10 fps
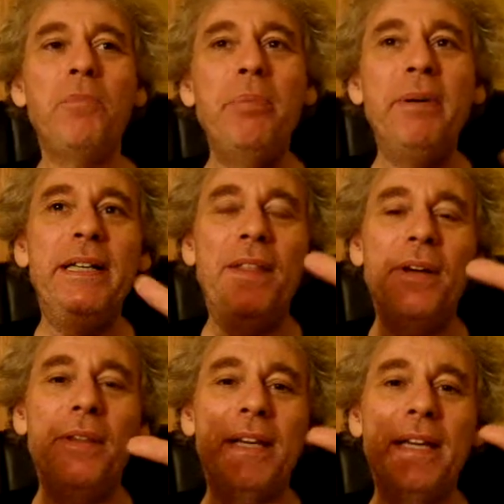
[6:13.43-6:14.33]
But
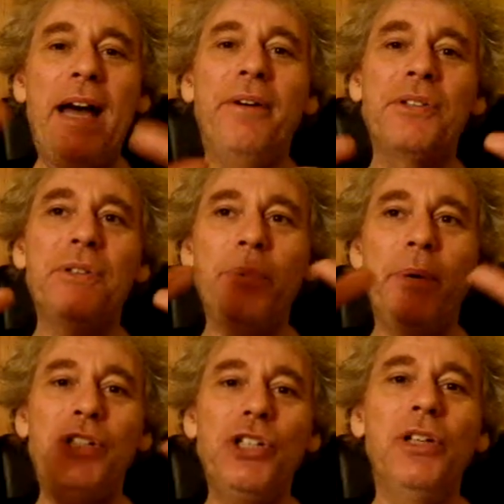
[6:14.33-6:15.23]
the, the character, the
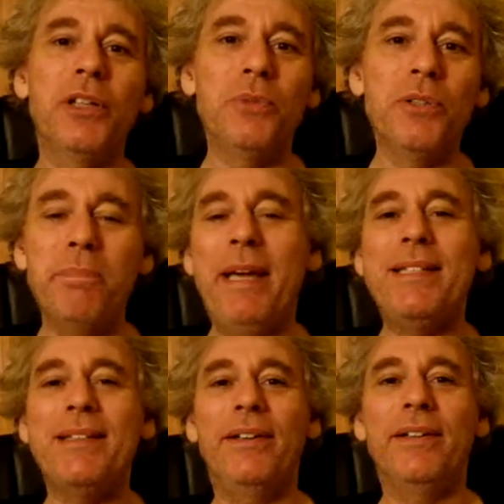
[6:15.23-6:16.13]
way she looked, was
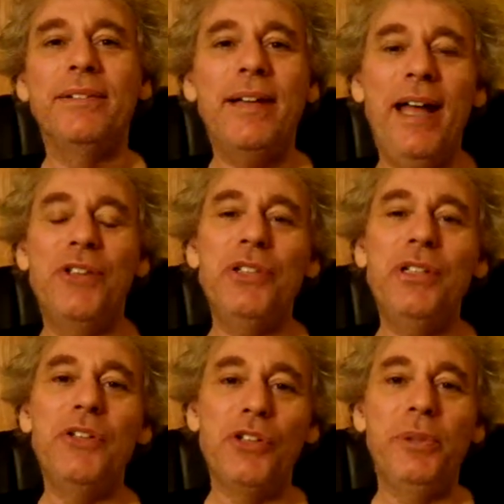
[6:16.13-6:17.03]
based on
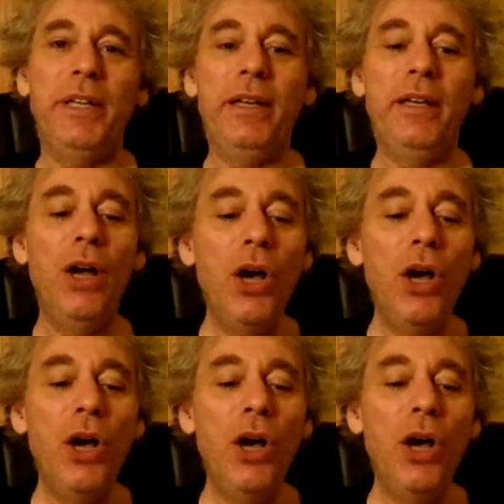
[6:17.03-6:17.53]
Angelina Jolie,